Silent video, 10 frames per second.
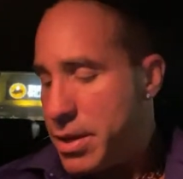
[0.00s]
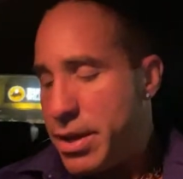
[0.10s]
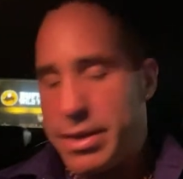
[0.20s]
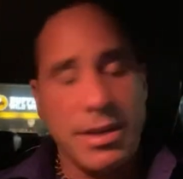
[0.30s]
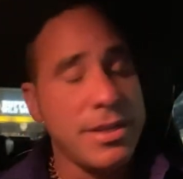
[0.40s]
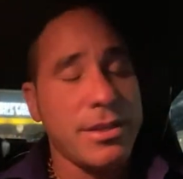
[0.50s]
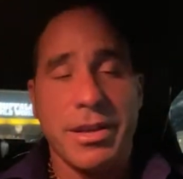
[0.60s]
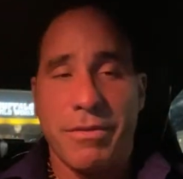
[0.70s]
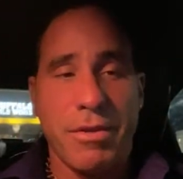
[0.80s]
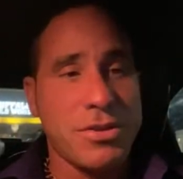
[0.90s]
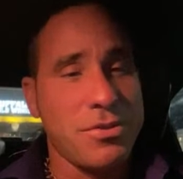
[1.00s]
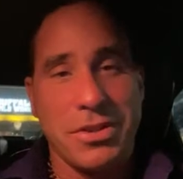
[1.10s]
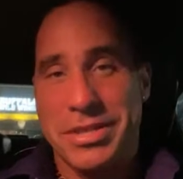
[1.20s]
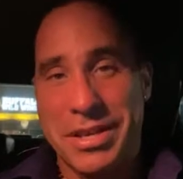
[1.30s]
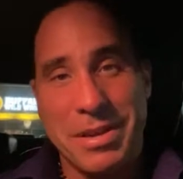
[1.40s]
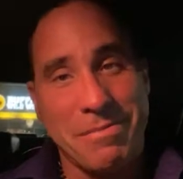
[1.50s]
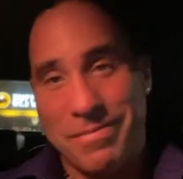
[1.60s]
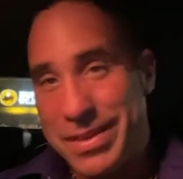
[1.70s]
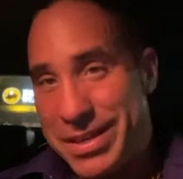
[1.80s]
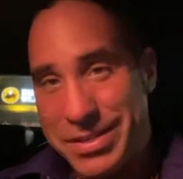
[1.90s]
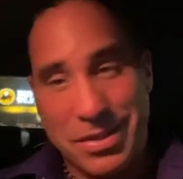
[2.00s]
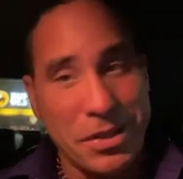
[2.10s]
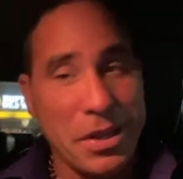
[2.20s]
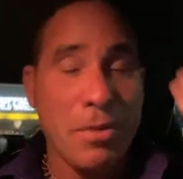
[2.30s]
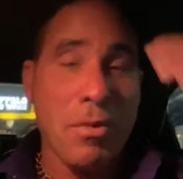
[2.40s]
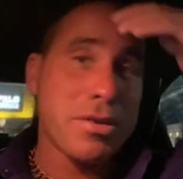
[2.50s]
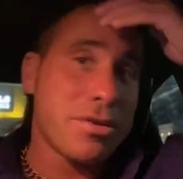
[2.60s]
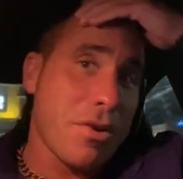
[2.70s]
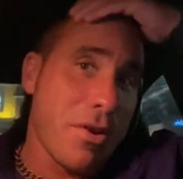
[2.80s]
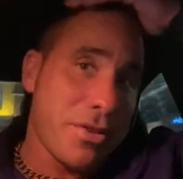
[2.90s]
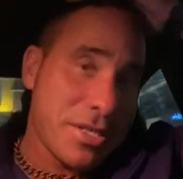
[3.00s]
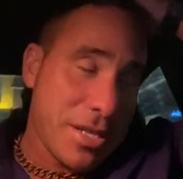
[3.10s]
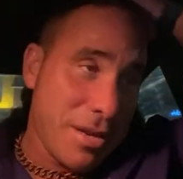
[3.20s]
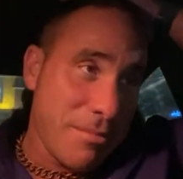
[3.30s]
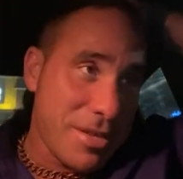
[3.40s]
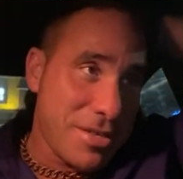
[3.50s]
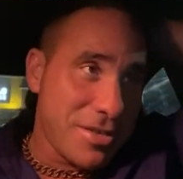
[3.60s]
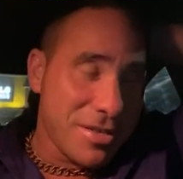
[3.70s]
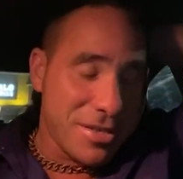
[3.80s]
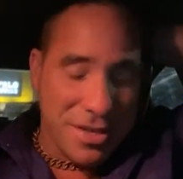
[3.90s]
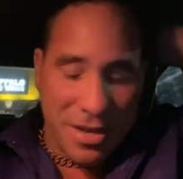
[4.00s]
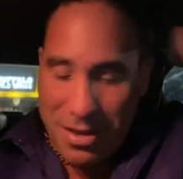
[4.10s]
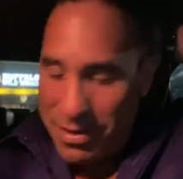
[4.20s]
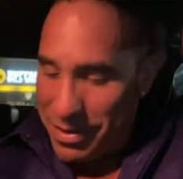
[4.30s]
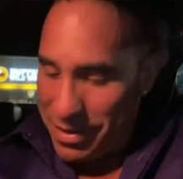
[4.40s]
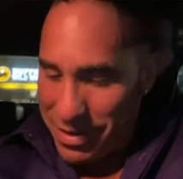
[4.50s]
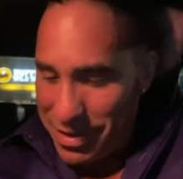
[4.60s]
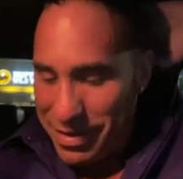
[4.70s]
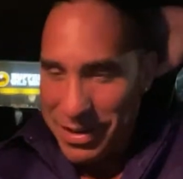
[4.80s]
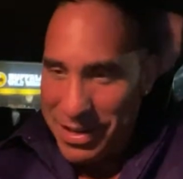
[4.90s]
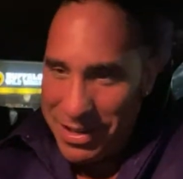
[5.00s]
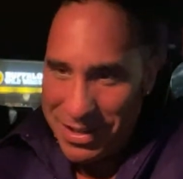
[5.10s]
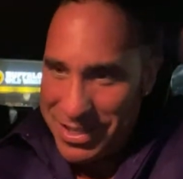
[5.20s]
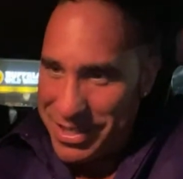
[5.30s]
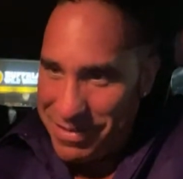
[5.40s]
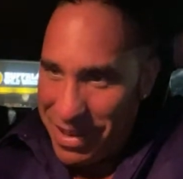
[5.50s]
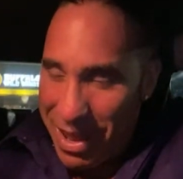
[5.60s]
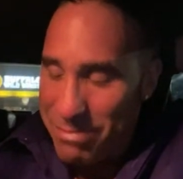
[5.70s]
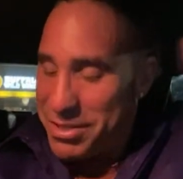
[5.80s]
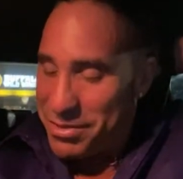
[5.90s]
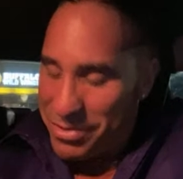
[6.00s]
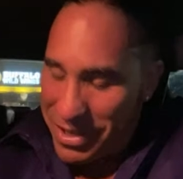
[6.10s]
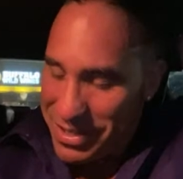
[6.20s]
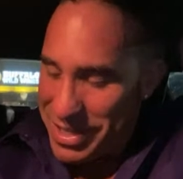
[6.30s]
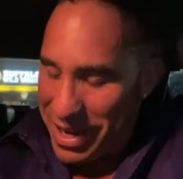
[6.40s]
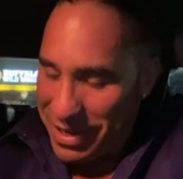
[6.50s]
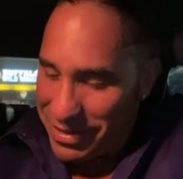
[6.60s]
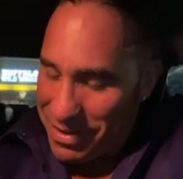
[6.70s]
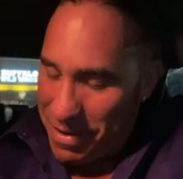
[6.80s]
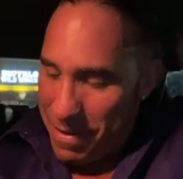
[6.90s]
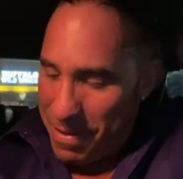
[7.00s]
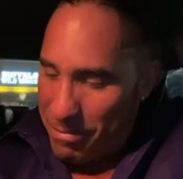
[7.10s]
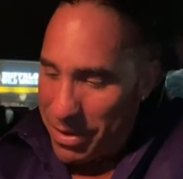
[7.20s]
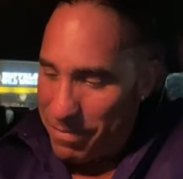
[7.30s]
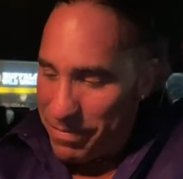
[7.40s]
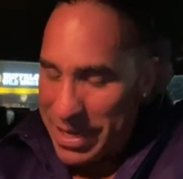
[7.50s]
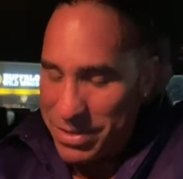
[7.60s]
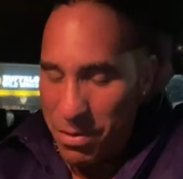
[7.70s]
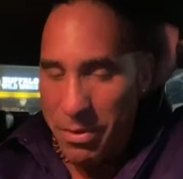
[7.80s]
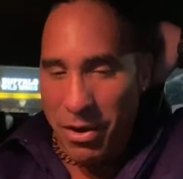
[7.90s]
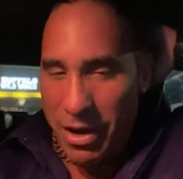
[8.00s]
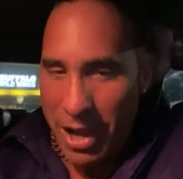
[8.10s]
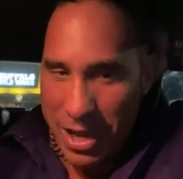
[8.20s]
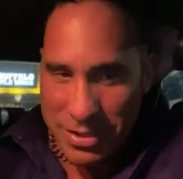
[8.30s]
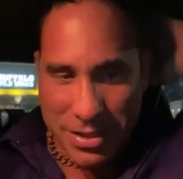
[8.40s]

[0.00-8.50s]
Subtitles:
And he's the leading rusher on this team. He is the leading rusher on this team. It's just it's absolutely insane. But that's where we are, guys.